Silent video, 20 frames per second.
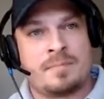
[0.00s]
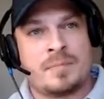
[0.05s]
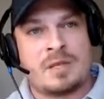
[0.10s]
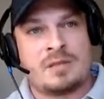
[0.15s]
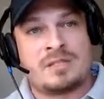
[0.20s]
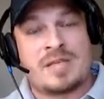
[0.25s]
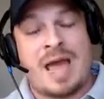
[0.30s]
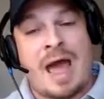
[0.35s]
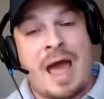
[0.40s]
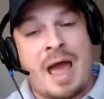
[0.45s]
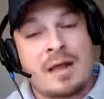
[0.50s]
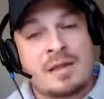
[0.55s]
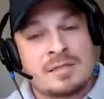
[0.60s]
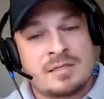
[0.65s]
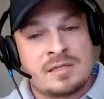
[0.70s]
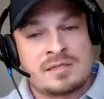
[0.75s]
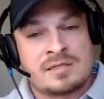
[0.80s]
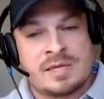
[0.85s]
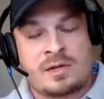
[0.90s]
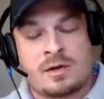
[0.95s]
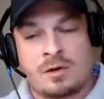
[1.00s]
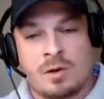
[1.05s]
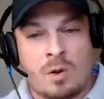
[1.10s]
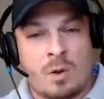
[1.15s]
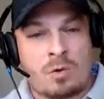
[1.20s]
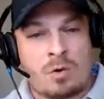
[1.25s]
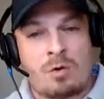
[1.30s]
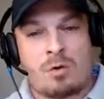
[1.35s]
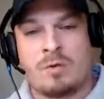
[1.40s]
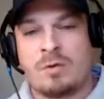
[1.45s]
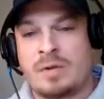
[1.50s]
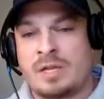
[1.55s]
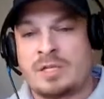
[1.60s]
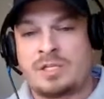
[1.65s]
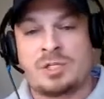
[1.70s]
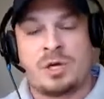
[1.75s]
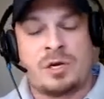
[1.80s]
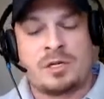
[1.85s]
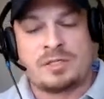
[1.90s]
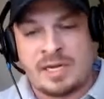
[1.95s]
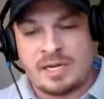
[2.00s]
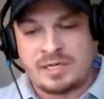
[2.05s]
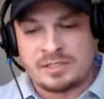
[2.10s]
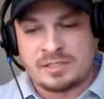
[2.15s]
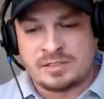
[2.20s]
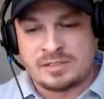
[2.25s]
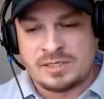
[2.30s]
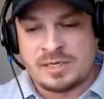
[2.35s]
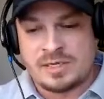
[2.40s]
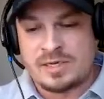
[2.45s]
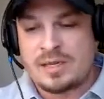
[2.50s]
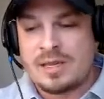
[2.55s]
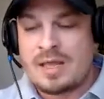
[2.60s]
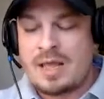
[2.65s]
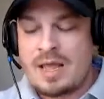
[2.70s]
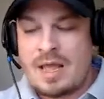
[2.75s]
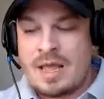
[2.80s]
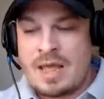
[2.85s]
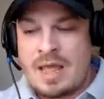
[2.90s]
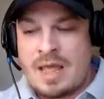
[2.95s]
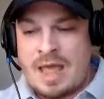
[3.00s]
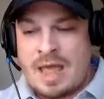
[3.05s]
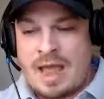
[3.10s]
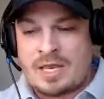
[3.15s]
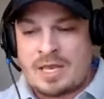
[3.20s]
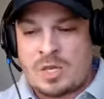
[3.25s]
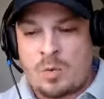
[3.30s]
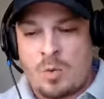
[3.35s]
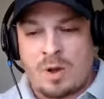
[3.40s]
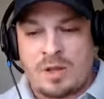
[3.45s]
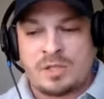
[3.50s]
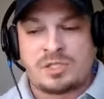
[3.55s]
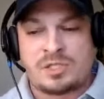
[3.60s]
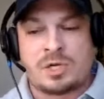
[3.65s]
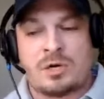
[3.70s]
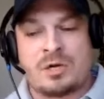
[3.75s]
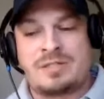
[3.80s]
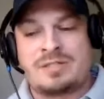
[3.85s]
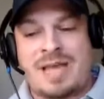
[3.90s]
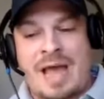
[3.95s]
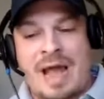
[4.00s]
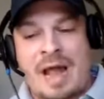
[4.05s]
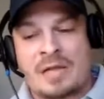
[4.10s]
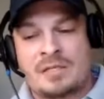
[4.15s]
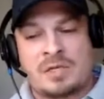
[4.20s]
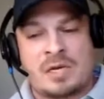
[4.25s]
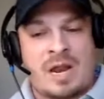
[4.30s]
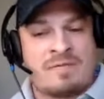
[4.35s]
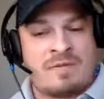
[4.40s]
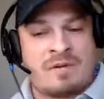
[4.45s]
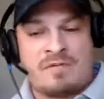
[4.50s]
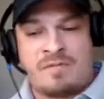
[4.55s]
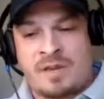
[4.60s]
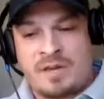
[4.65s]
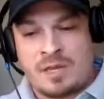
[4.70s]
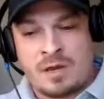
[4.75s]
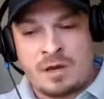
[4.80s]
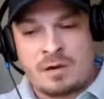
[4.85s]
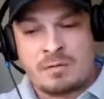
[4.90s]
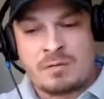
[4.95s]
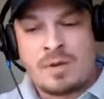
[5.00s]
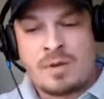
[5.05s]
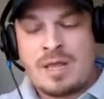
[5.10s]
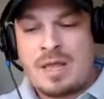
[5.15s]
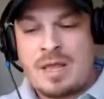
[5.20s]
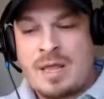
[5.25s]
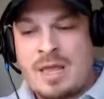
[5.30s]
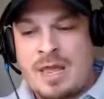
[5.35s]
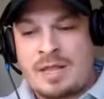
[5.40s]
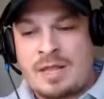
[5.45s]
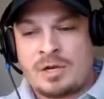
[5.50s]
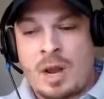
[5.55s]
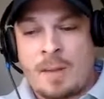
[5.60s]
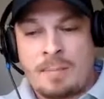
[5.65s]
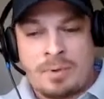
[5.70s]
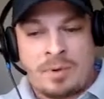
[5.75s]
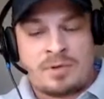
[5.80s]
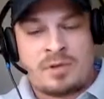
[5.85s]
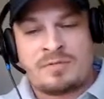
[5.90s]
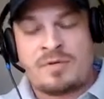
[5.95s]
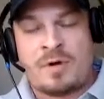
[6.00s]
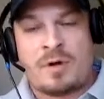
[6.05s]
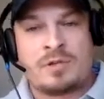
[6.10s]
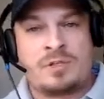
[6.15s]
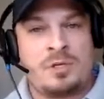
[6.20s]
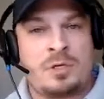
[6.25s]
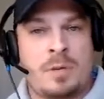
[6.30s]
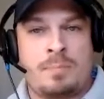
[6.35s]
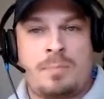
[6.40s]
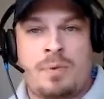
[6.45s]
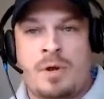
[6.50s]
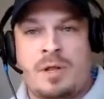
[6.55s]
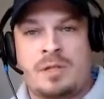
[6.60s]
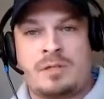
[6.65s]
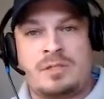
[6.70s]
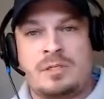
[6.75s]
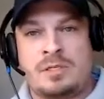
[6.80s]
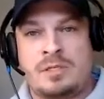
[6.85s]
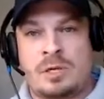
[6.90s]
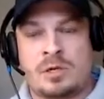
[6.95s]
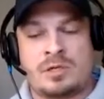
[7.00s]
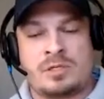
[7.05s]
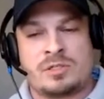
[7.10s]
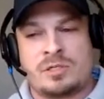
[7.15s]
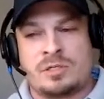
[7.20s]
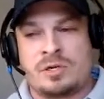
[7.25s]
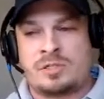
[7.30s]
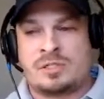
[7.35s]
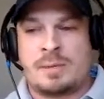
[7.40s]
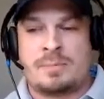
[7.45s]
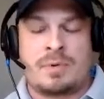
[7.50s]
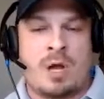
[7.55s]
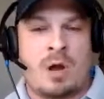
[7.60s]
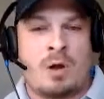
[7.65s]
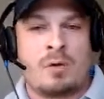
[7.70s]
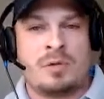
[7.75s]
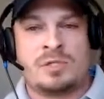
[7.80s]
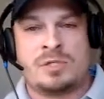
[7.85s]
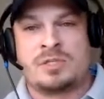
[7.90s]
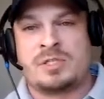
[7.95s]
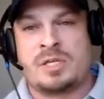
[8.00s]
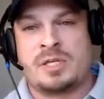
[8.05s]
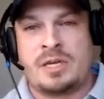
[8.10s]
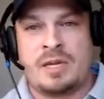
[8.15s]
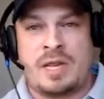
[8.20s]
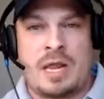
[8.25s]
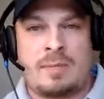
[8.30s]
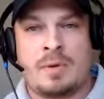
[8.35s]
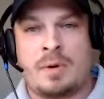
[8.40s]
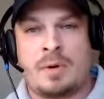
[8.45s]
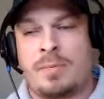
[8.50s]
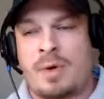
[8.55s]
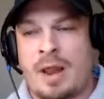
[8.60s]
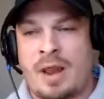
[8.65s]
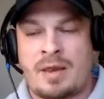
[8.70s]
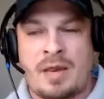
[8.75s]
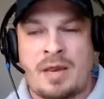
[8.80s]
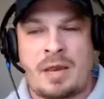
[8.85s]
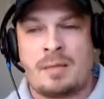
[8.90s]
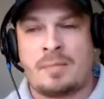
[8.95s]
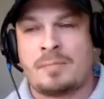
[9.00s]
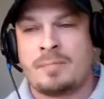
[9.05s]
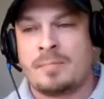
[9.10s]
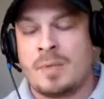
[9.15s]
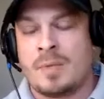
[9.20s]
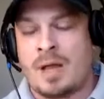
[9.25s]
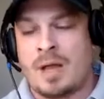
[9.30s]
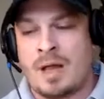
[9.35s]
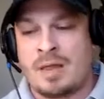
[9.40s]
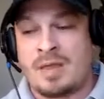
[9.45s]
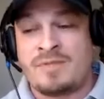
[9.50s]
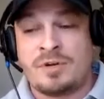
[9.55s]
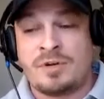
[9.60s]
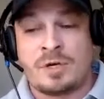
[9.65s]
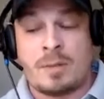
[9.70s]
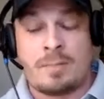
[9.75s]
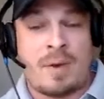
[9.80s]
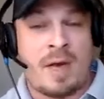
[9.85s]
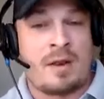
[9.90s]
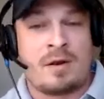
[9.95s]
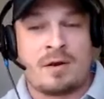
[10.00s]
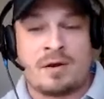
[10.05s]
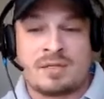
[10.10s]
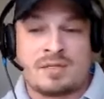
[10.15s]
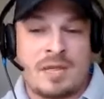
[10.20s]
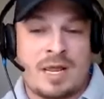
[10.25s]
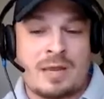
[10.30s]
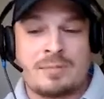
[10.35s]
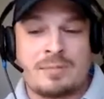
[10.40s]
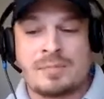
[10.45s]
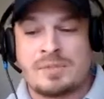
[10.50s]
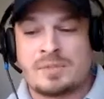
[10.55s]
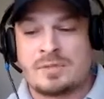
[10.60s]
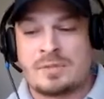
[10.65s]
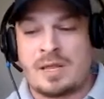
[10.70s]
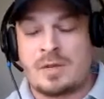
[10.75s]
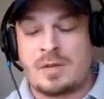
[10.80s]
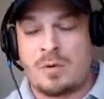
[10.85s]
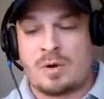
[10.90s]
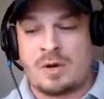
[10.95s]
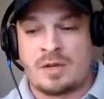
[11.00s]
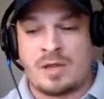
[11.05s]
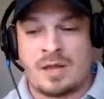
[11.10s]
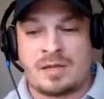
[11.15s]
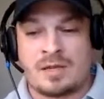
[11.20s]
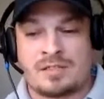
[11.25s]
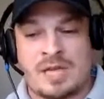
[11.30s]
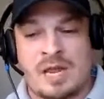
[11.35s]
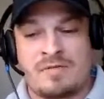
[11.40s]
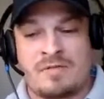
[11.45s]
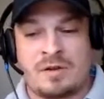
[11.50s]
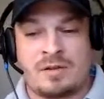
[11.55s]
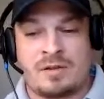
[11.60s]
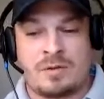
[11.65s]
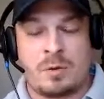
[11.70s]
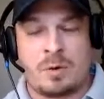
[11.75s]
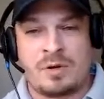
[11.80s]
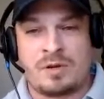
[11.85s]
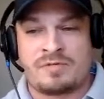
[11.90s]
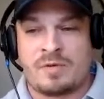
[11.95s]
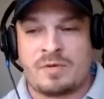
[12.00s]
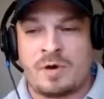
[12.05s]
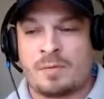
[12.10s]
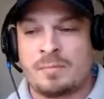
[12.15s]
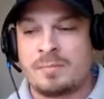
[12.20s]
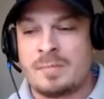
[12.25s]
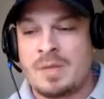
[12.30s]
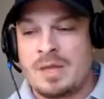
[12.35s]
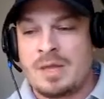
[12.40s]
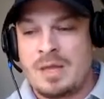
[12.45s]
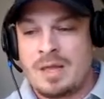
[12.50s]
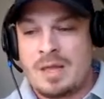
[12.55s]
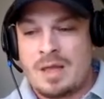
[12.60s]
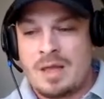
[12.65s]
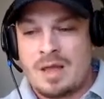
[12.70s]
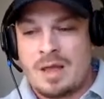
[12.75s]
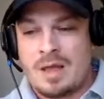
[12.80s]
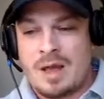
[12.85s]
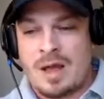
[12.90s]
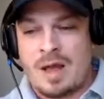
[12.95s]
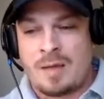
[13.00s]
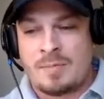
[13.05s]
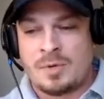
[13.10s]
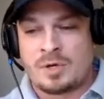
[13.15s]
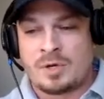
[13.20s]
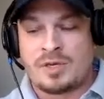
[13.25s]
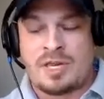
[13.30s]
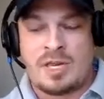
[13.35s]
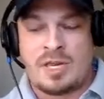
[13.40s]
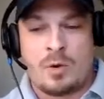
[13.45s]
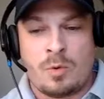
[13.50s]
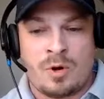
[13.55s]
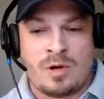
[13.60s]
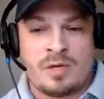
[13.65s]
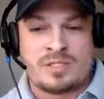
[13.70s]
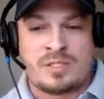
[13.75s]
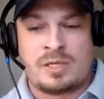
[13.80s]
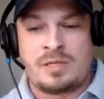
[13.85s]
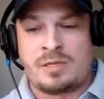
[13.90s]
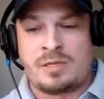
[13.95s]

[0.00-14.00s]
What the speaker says: tags. Let's say you're a local insurance agency and you want certain tags on every video. In your upload defaults, you could put your zip codes, your city name, your brand name, even your competitors' names that you want to kind of siphon authority from, your keywords